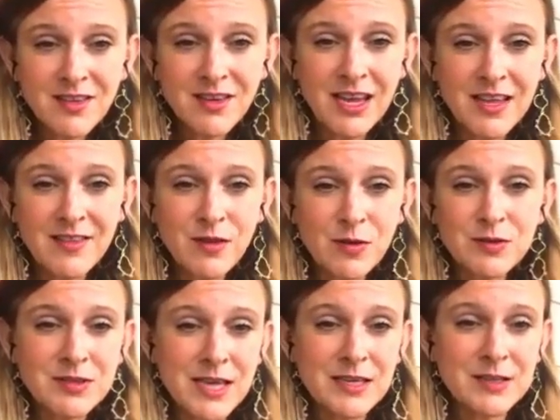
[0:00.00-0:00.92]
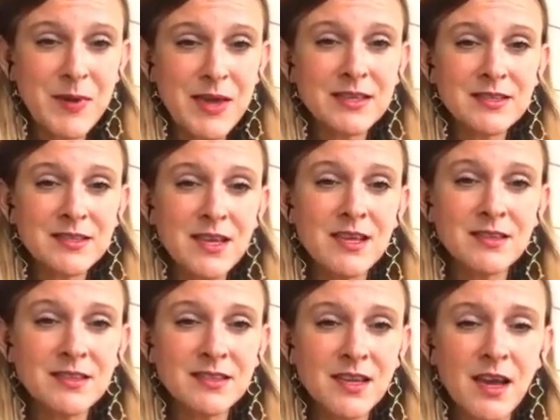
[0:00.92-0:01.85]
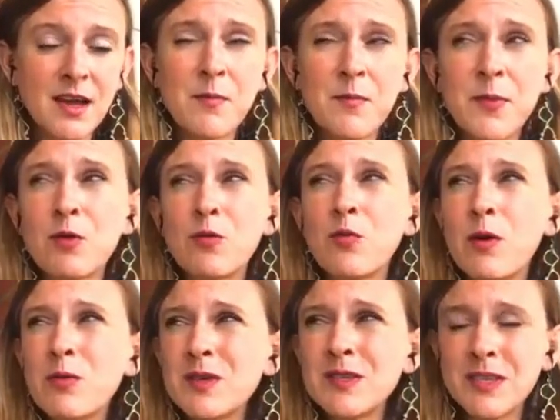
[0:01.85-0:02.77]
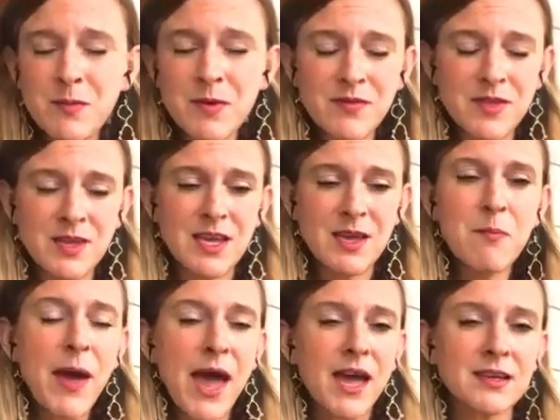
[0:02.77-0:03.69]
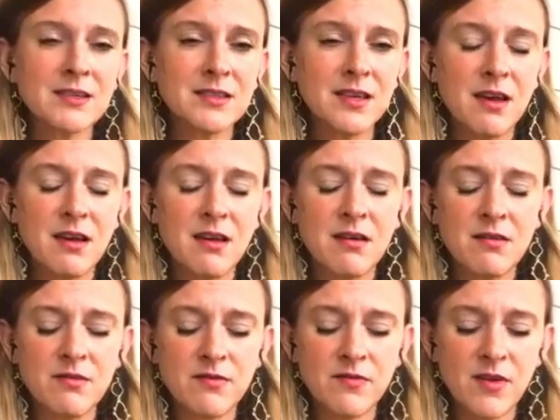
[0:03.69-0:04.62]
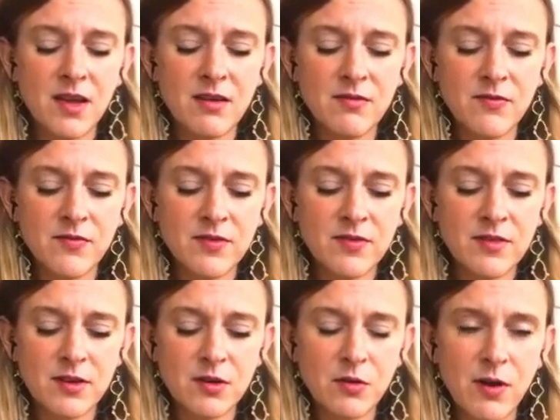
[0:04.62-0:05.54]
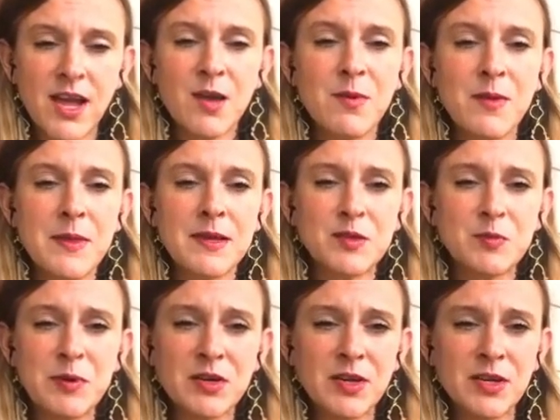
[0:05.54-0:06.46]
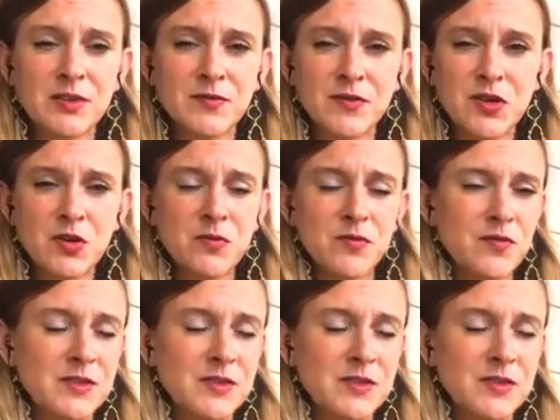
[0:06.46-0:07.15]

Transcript: And those things make sense. What were some of the impacts of the crime and the experience for you,